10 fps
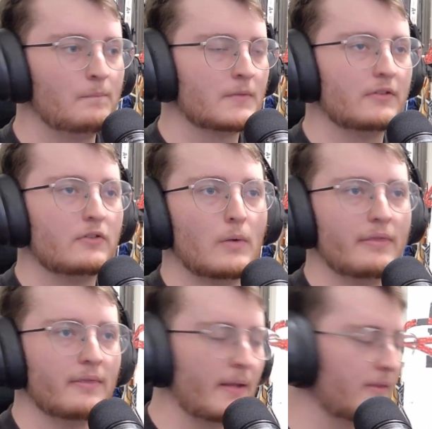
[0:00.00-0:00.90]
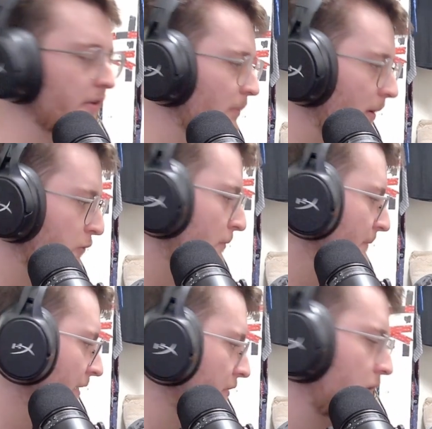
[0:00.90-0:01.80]
because you want like the small form
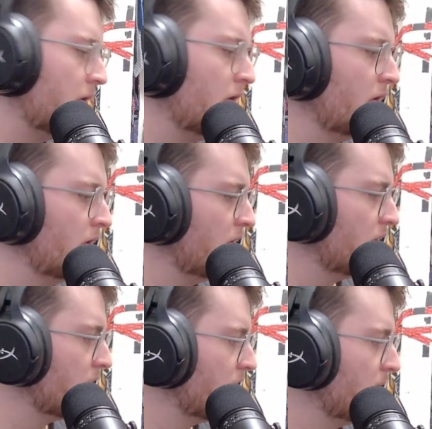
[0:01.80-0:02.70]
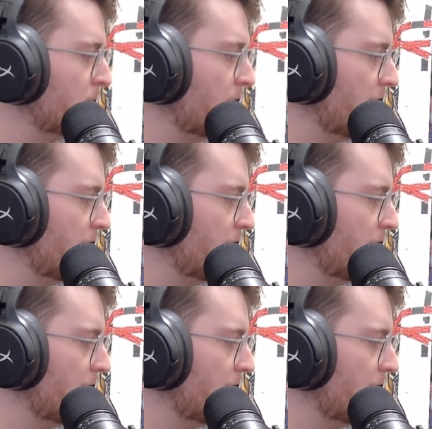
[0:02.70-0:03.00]
factor, but